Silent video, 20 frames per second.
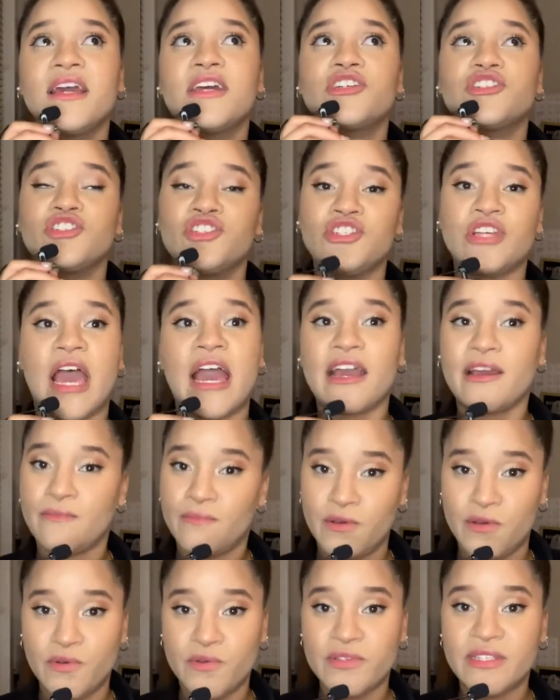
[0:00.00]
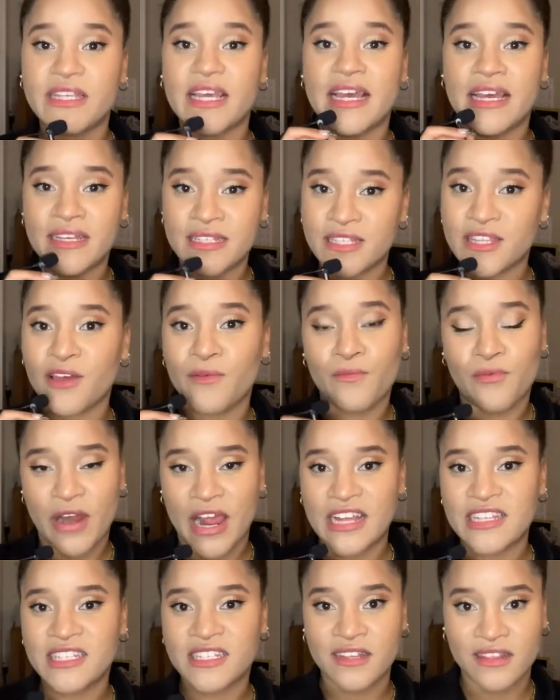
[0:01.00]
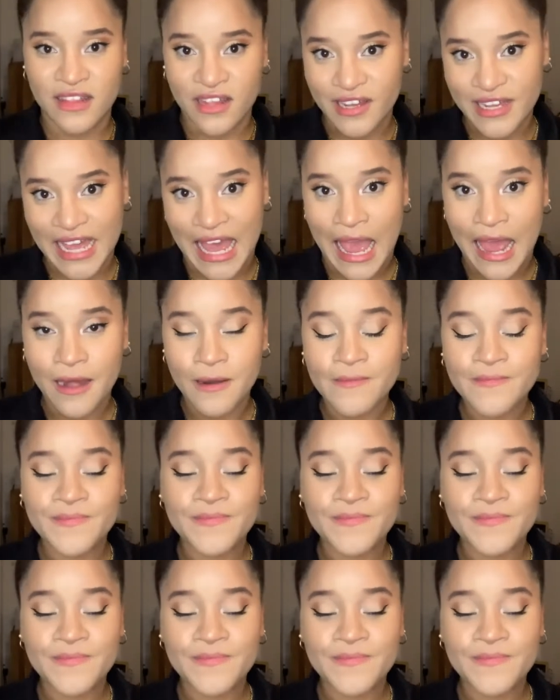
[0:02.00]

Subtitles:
Jacques Mousse is the brand to look at.